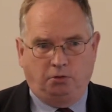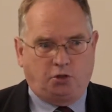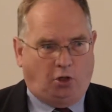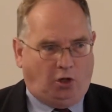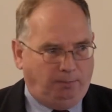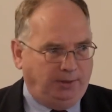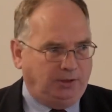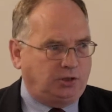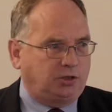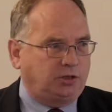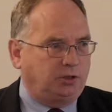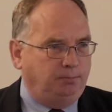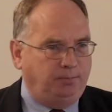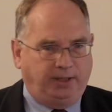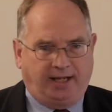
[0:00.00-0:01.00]

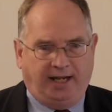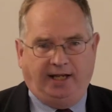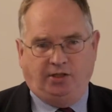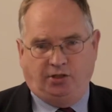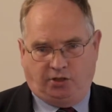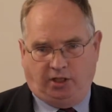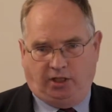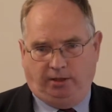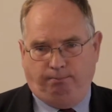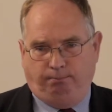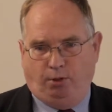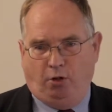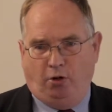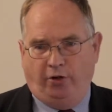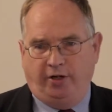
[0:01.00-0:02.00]
Thomas Mackenzie,
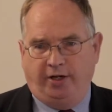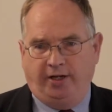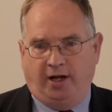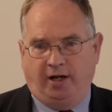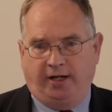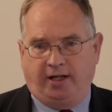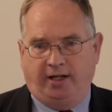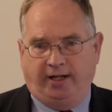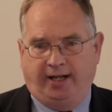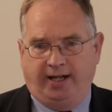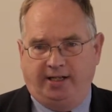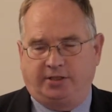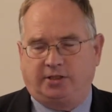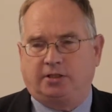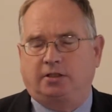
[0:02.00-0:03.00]
born in
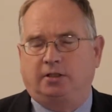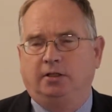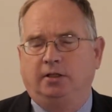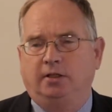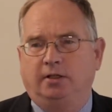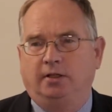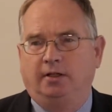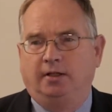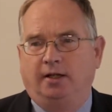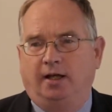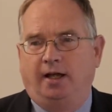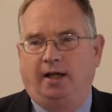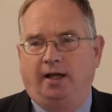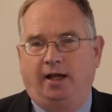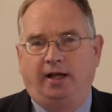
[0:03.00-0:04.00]
Arkhangelsk
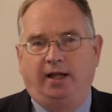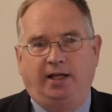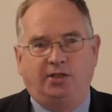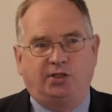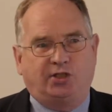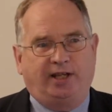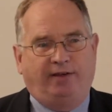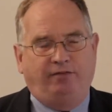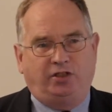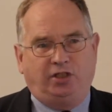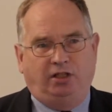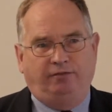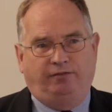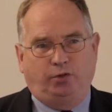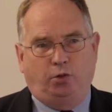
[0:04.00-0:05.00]
in
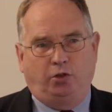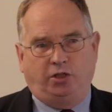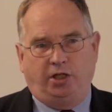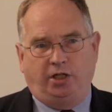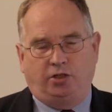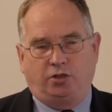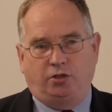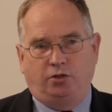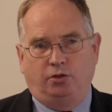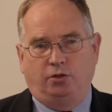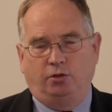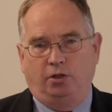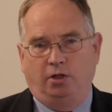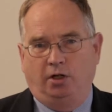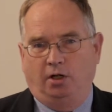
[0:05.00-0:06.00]
1740
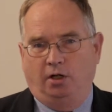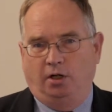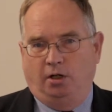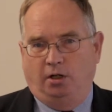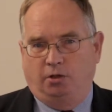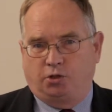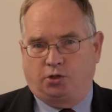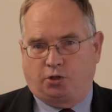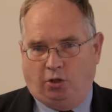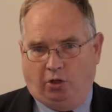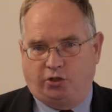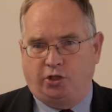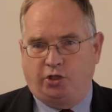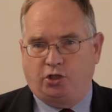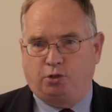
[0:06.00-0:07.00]
to
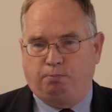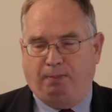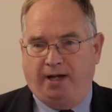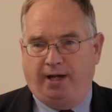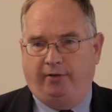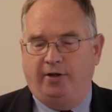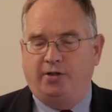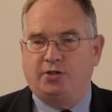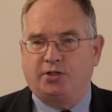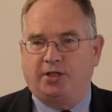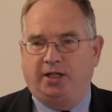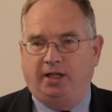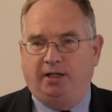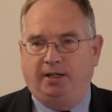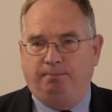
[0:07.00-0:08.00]
Scottish parents.
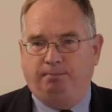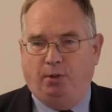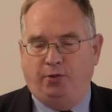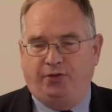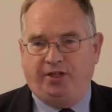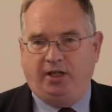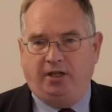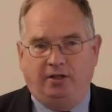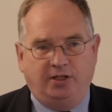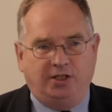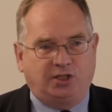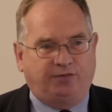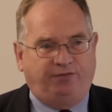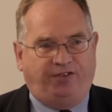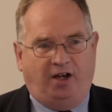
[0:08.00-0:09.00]
Both he and
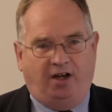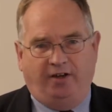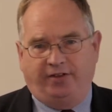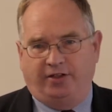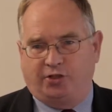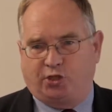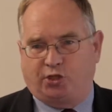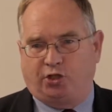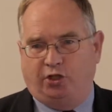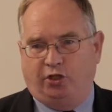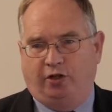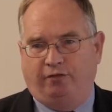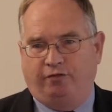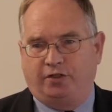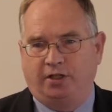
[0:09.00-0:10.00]
his father
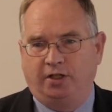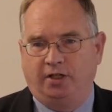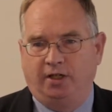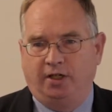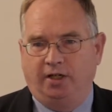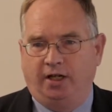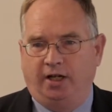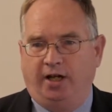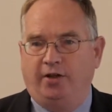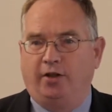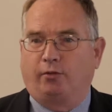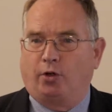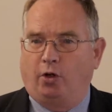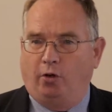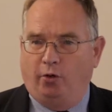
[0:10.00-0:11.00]
served in
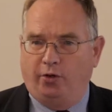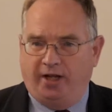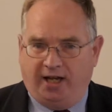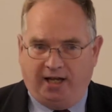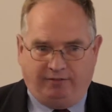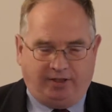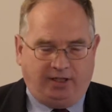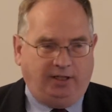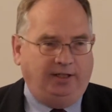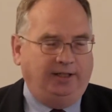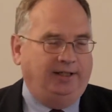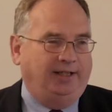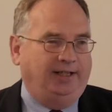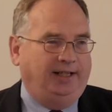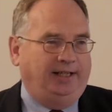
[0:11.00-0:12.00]
the Royal Navy.
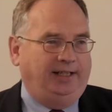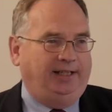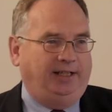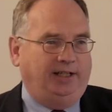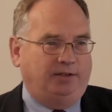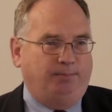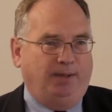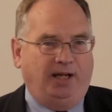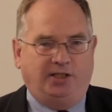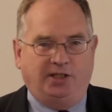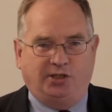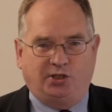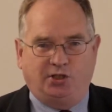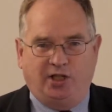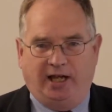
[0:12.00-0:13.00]
He had made
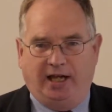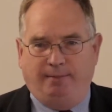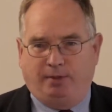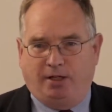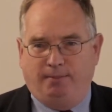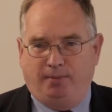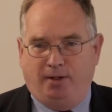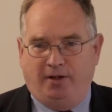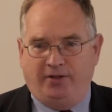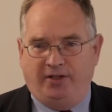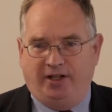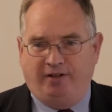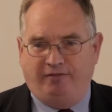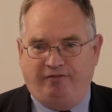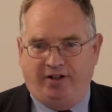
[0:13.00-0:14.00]
his name
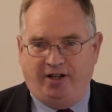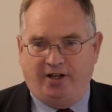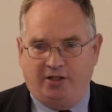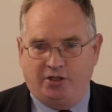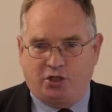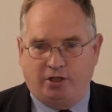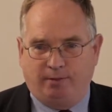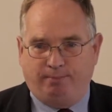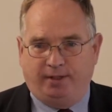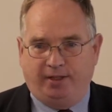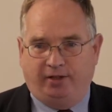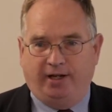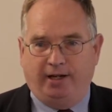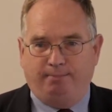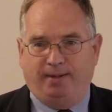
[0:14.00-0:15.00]
commanding a fireship at
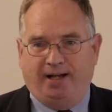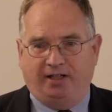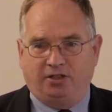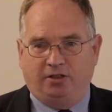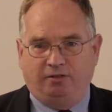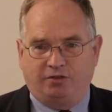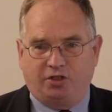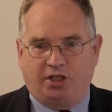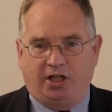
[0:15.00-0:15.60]
the Great Battle of